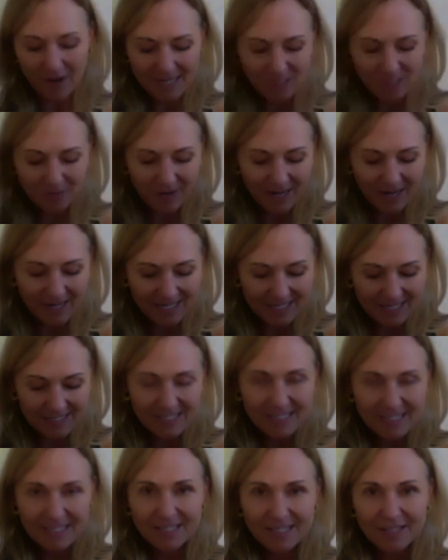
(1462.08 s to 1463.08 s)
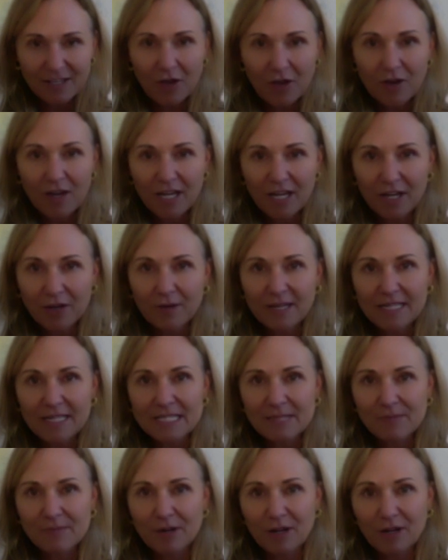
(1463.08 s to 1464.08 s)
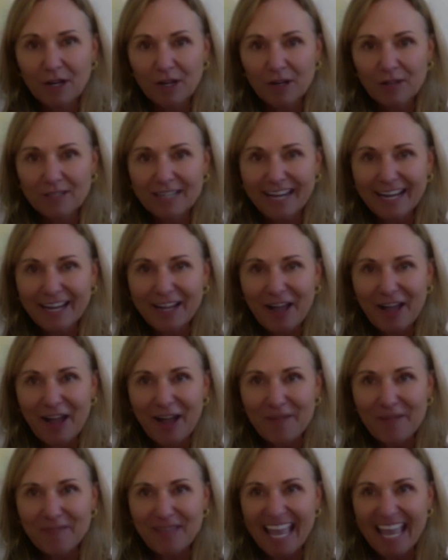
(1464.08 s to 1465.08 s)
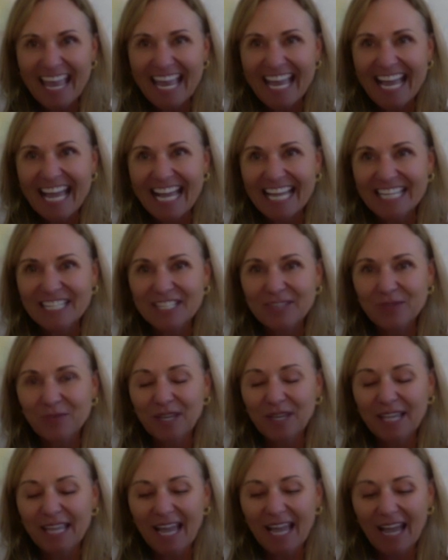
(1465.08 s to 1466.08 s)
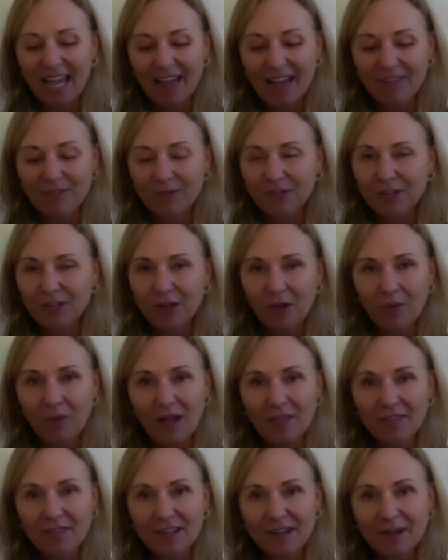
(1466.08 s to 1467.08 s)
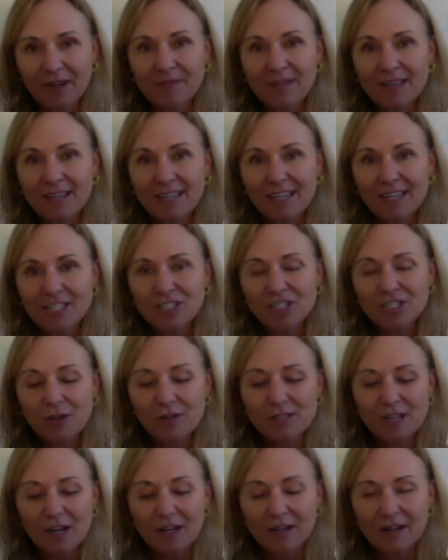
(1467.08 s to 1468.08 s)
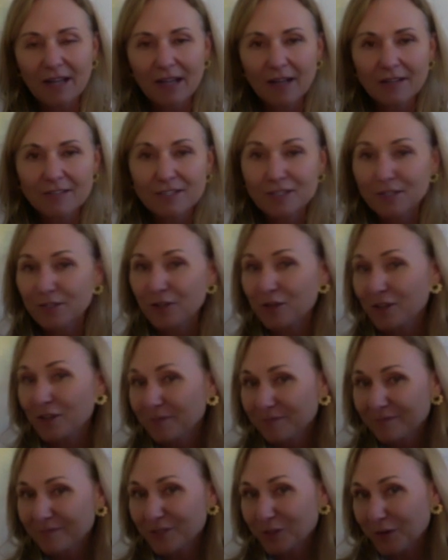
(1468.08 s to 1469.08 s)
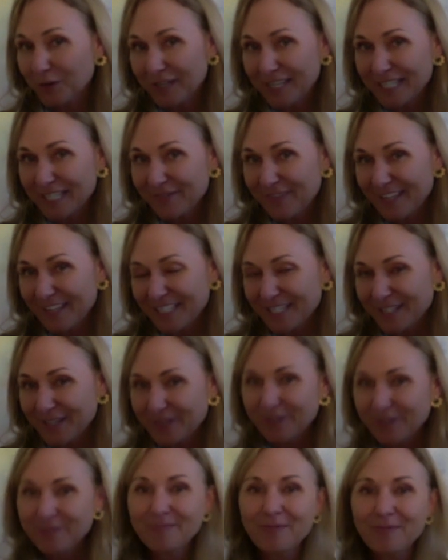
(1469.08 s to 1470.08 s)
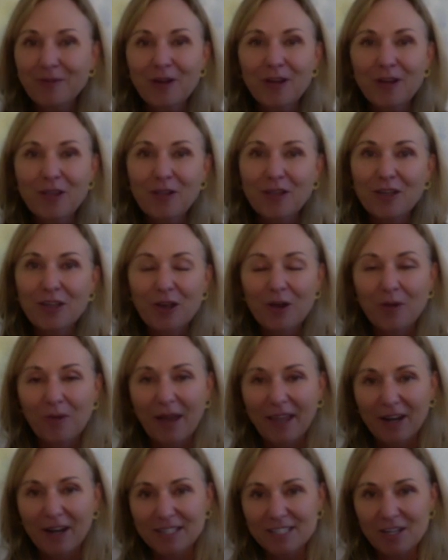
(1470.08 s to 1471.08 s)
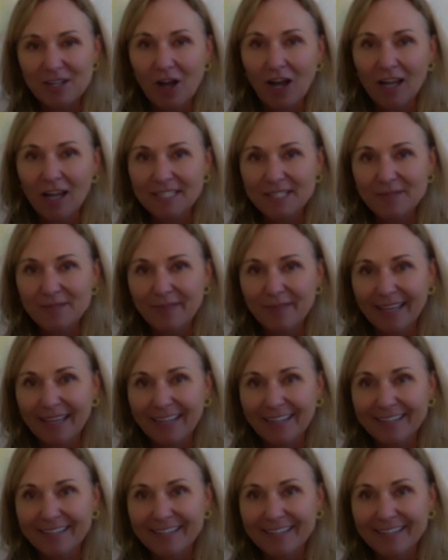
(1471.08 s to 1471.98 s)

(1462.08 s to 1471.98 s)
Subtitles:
to radianceyoga.greensboro.com, and we have, when you go on there, it shows you can join us via Zoom, or you can go right onto on demand.